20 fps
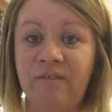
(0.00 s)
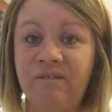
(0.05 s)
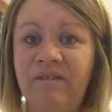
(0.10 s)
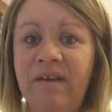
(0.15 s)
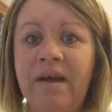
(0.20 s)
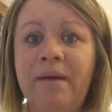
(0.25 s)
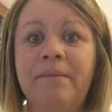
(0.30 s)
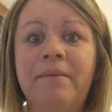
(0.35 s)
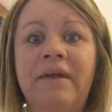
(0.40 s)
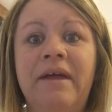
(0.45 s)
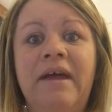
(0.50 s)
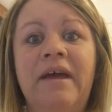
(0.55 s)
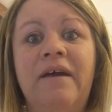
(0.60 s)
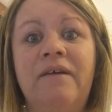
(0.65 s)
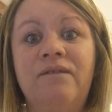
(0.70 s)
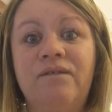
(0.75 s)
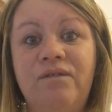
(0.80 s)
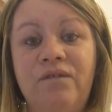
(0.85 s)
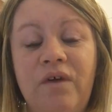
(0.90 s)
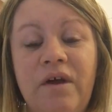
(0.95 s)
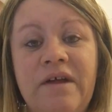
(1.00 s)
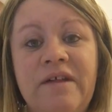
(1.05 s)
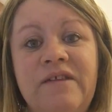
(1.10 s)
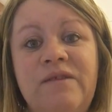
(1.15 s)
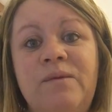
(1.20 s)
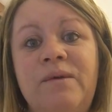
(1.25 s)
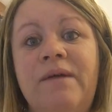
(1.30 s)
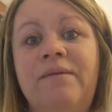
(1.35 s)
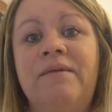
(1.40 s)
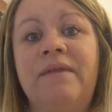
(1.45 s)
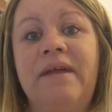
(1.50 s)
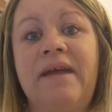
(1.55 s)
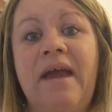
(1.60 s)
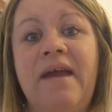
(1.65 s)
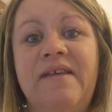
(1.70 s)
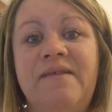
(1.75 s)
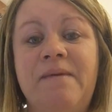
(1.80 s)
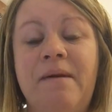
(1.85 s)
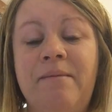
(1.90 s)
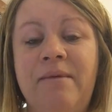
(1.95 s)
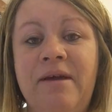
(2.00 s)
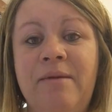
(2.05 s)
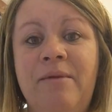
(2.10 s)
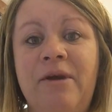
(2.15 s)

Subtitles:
family and friends, whatever the case may be.